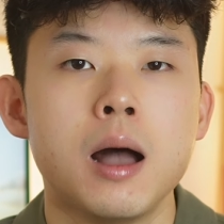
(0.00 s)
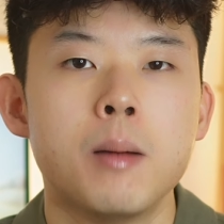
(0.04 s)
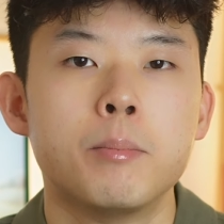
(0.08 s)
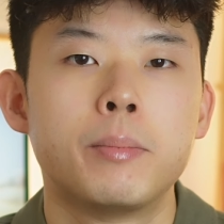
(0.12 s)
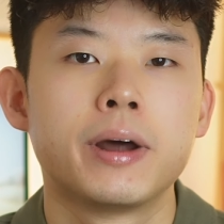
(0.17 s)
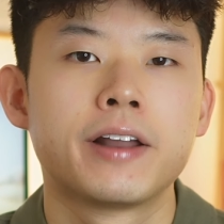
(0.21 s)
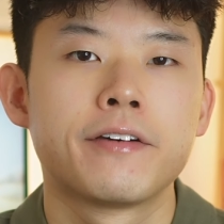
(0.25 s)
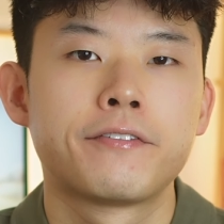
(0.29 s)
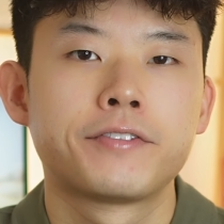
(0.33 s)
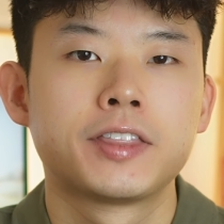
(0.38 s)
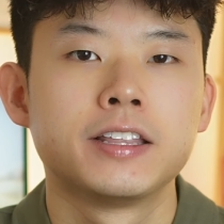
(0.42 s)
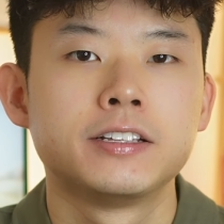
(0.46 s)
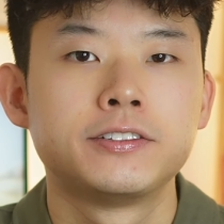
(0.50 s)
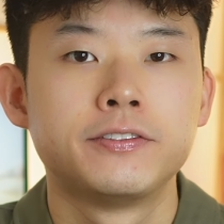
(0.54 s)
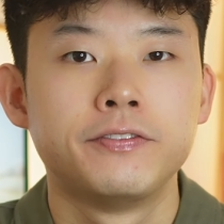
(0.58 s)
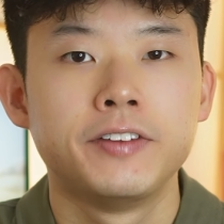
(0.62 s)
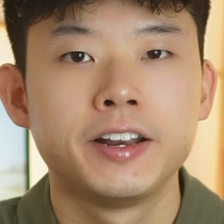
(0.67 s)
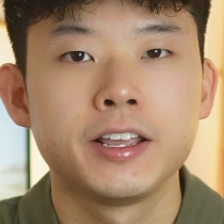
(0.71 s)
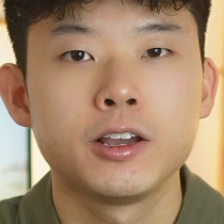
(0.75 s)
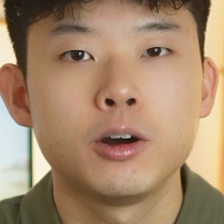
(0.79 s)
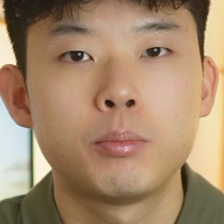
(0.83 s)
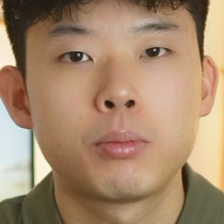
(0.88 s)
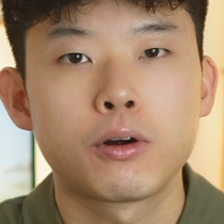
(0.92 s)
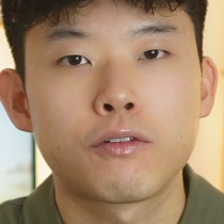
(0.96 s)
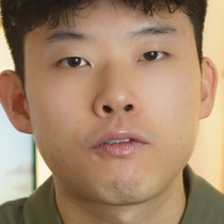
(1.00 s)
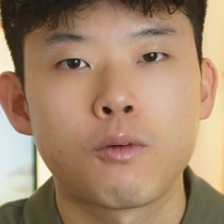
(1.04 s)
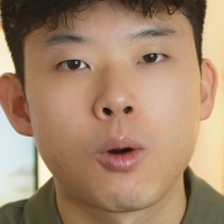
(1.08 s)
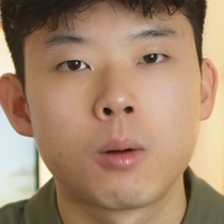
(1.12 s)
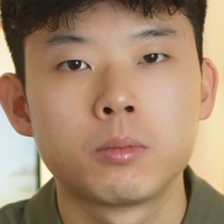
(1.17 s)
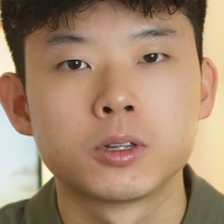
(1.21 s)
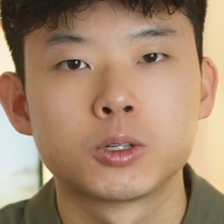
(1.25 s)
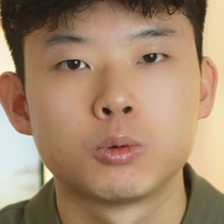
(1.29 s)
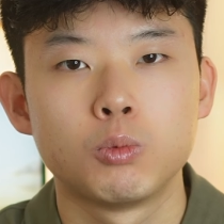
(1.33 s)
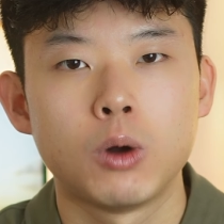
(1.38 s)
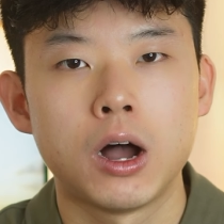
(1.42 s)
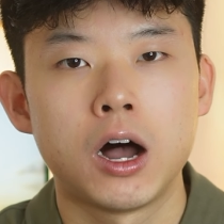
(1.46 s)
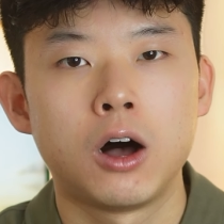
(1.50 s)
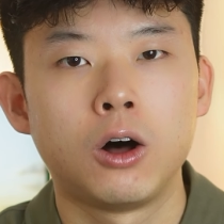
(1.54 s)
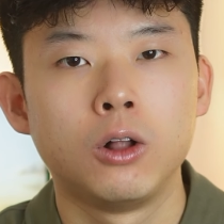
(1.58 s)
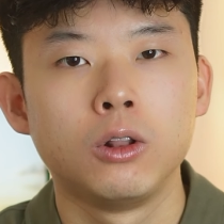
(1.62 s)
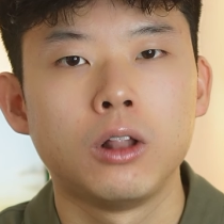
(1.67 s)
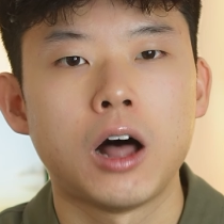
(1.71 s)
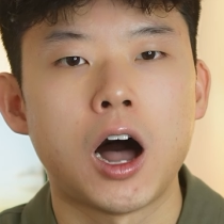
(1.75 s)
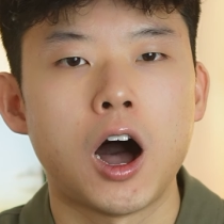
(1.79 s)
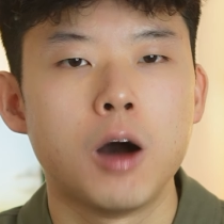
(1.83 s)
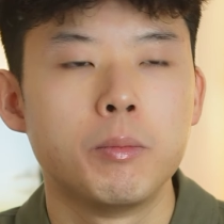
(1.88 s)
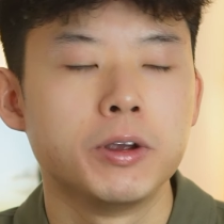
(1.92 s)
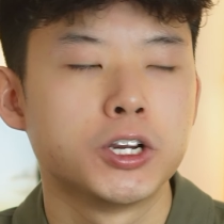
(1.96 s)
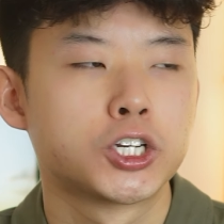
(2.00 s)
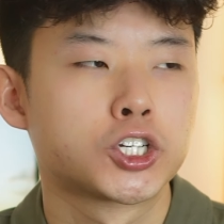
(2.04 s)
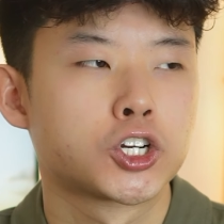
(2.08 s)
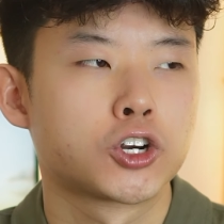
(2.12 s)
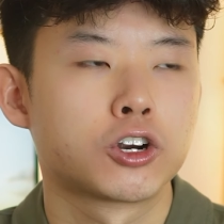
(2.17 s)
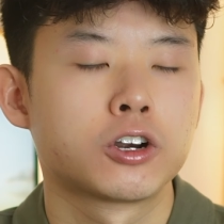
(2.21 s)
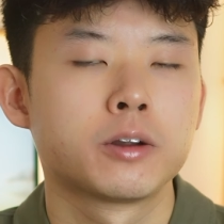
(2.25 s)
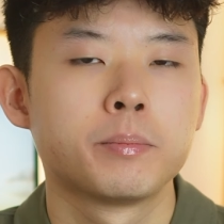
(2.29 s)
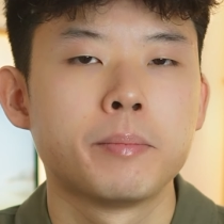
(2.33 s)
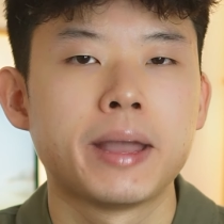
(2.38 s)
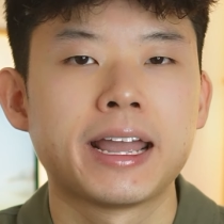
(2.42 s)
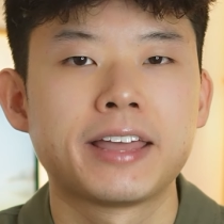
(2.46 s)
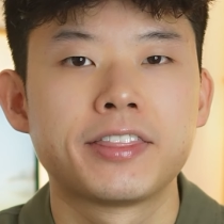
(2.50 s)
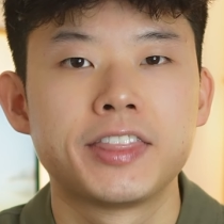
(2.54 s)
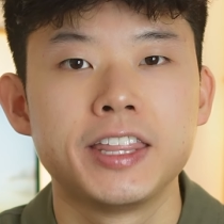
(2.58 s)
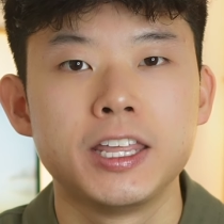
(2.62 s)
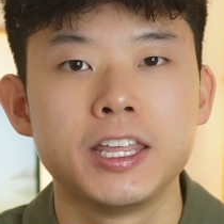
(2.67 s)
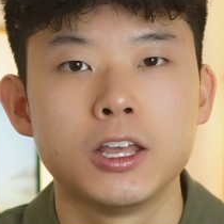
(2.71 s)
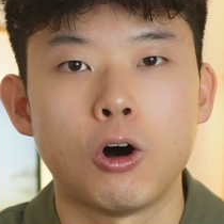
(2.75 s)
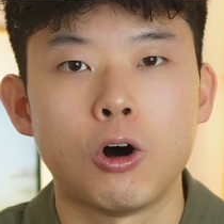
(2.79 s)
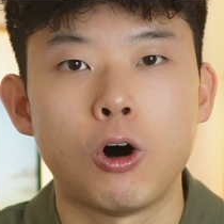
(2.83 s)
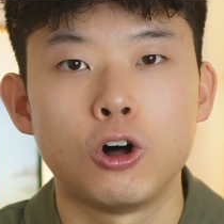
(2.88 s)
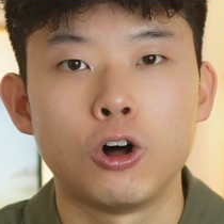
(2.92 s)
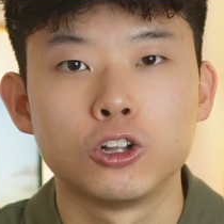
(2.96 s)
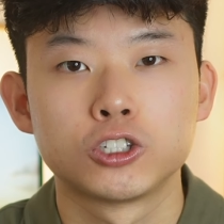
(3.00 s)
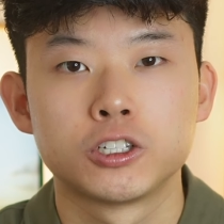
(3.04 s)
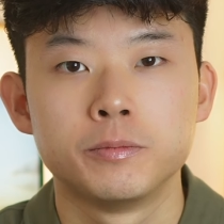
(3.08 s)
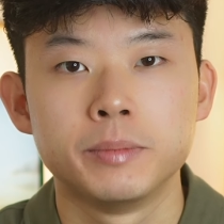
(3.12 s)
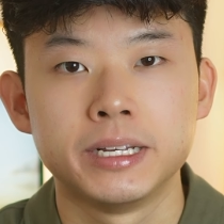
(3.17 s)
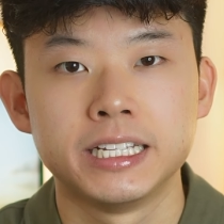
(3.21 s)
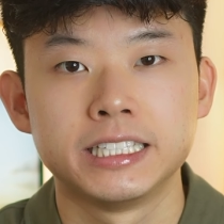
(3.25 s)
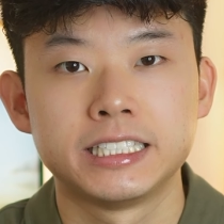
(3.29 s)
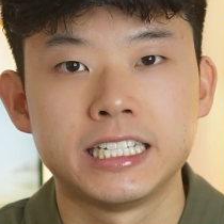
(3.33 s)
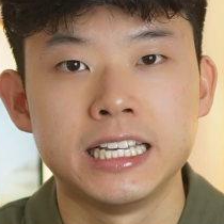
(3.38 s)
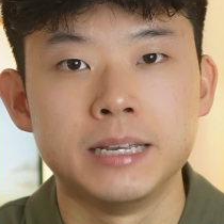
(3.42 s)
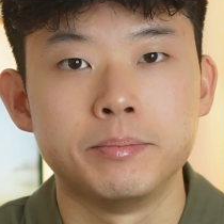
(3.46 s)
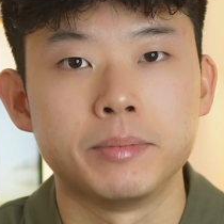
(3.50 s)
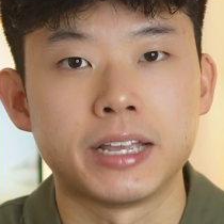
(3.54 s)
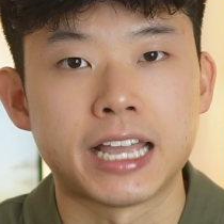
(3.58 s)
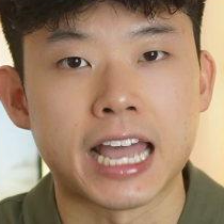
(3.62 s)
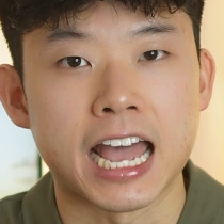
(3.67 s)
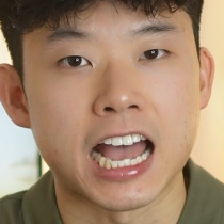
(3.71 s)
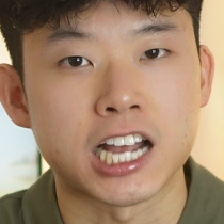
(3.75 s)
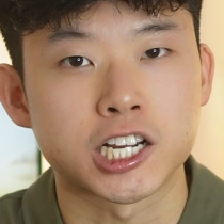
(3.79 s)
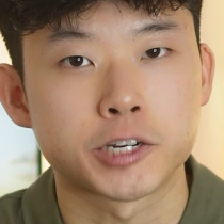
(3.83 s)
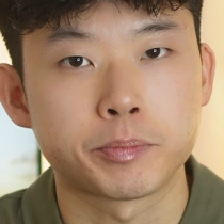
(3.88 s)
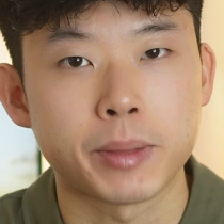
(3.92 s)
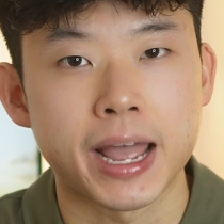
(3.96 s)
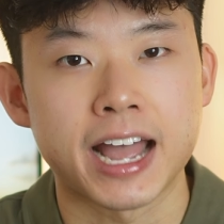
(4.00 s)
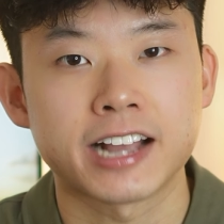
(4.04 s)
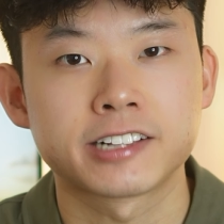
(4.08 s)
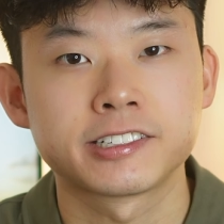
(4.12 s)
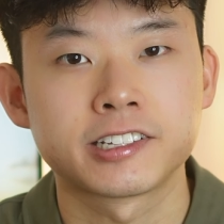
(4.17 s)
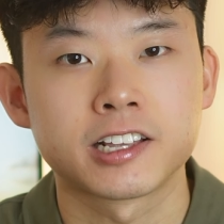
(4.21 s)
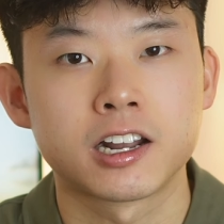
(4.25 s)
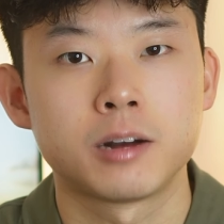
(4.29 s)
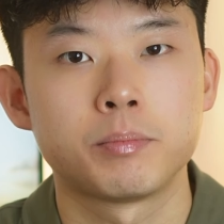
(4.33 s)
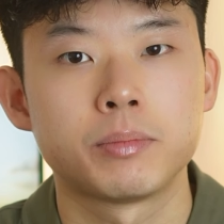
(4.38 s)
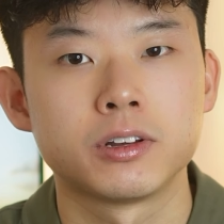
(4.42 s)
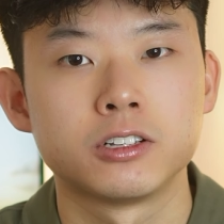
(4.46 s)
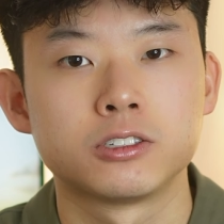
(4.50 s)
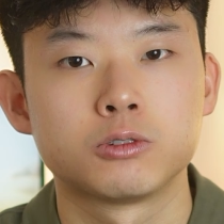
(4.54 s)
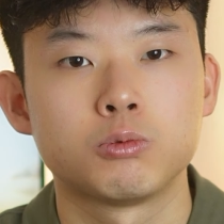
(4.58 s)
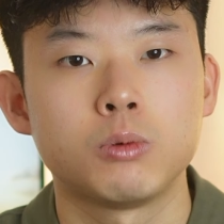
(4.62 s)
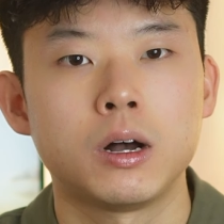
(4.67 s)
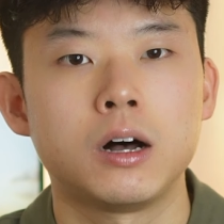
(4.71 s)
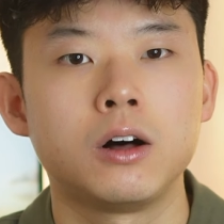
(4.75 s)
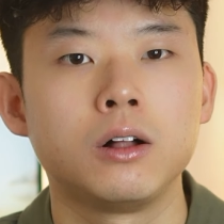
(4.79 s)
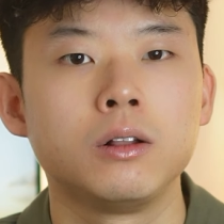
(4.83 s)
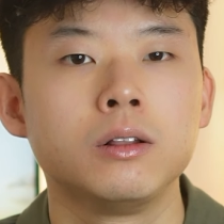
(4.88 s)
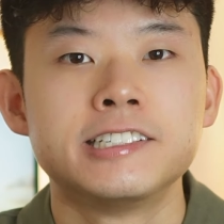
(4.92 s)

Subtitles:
But if this video performs well, I'll be sure to make the ultimate team cashback setup as well.